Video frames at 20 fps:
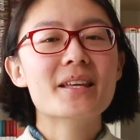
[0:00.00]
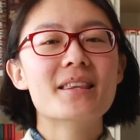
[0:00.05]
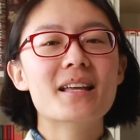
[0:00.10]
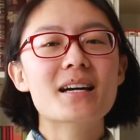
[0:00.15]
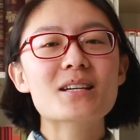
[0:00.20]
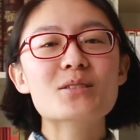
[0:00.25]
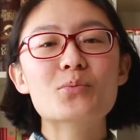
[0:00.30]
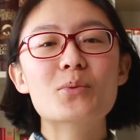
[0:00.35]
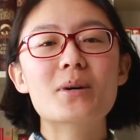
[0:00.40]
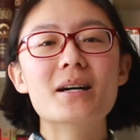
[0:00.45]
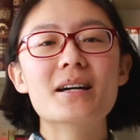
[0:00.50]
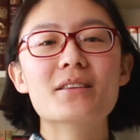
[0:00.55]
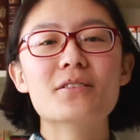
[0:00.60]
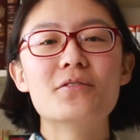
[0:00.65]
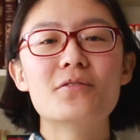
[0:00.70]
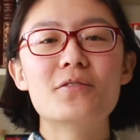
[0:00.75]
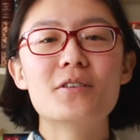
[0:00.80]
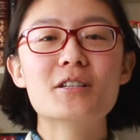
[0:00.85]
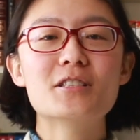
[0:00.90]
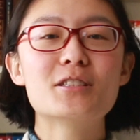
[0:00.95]
That's why the
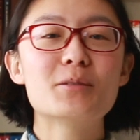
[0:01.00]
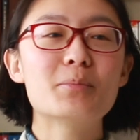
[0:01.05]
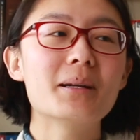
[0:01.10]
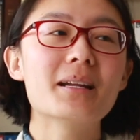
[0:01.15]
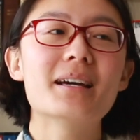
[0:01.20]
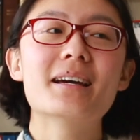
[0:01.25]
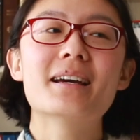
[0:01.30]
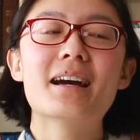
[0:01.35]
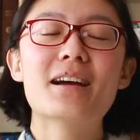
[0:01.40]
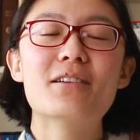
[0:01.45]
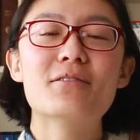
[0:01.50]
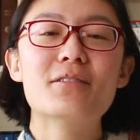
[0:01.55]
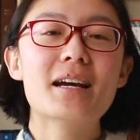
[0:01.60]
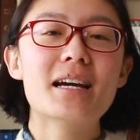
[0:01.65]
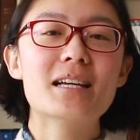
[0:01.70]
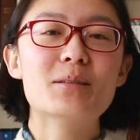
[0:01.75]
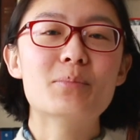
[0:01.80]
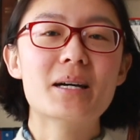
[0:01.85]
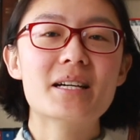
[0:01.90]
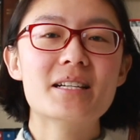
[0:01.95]
first play I
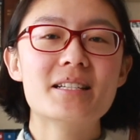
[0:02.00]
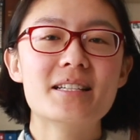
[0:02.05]
read by